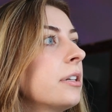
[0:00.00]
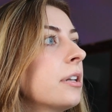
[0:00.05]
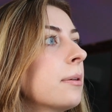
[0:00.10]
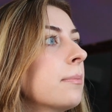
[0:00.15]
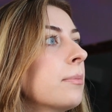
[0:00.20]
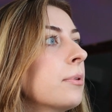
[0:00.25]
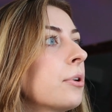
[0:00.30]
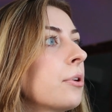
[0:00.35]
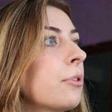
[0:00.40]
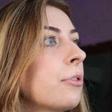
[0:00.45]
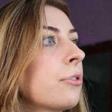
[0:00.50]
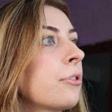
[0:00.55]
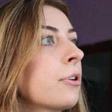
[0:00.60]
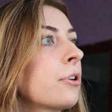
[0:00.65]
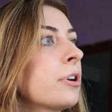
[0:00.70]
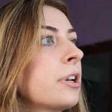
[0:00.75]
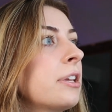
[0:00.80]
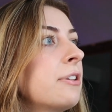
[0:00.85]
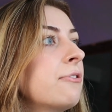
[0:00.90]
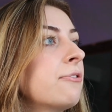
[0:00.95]
number
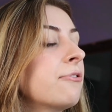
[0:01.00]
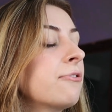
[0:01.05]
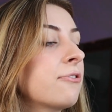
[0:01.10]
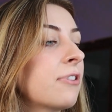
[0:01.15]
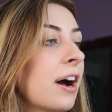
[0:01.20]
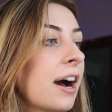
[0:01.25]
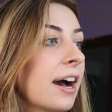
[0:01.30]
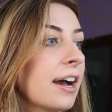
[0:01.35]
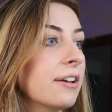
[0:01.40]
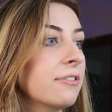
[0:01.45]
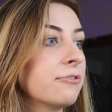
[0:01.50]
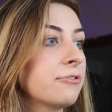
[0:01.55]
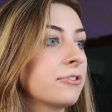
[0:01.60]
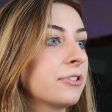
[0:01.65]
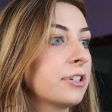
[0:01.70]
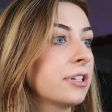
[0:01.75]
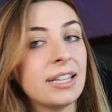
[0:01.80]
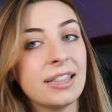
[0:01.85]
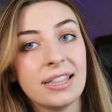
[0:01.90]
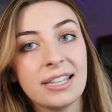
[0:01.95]
35
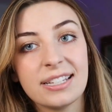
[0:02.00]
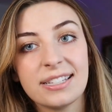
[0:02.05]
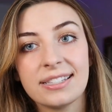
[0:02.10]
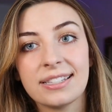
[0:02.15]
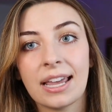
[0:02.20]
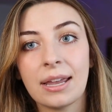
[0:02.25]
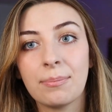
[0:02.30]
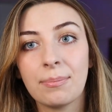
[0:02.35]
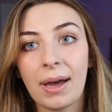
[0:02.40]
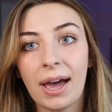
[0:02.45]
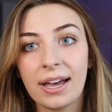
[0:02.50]
in this same